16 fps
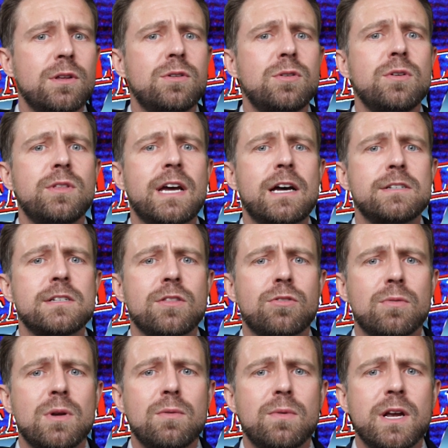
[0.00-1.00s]
to the
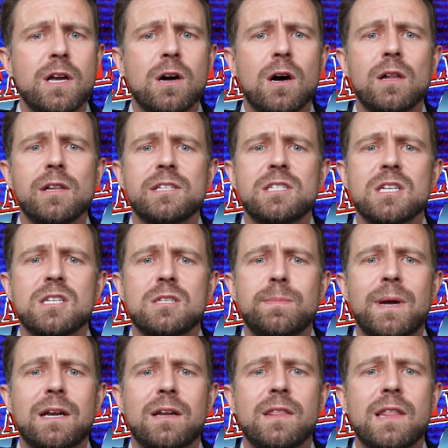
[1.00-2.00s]
2003 recall, it's
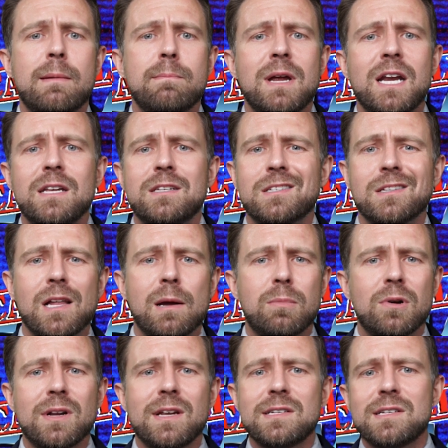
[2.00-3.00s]
expected that many
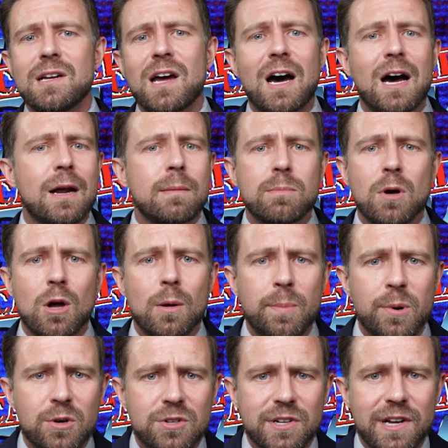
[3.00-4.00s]
celebrities and oddball
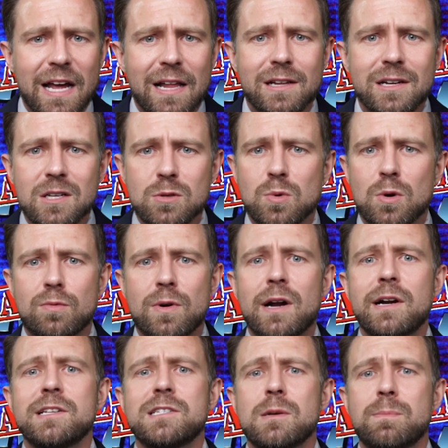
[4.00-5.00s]
personalities will
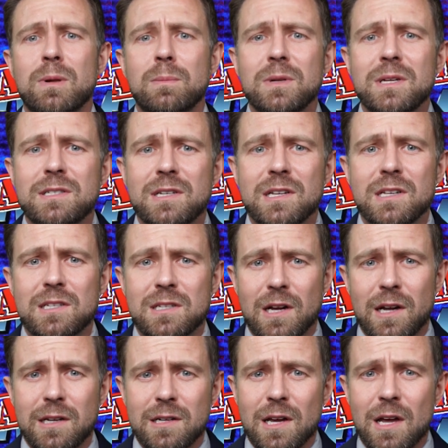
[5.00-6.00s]
run as a publicity
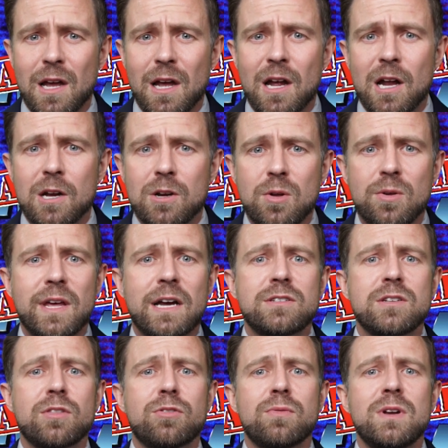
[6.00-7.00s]
stunt.
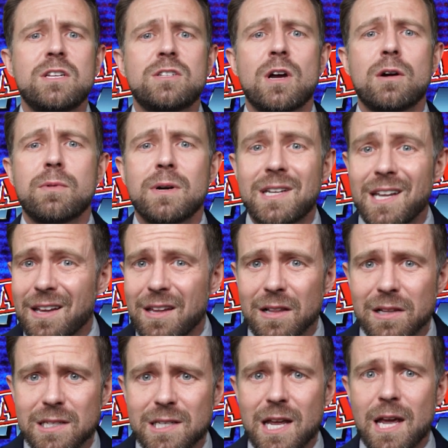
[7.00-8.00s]
2003 saw
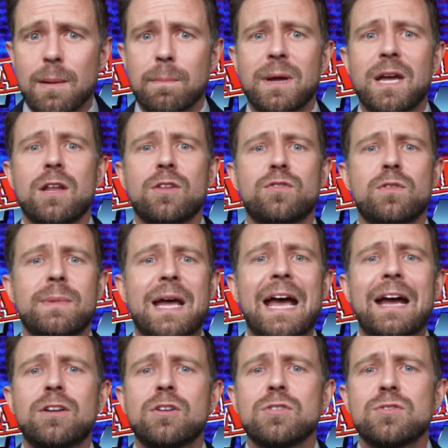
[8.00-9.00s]
ridiculous campaigns from
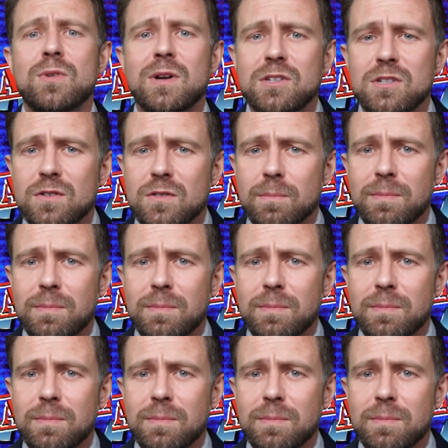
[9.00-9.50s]
actors ranging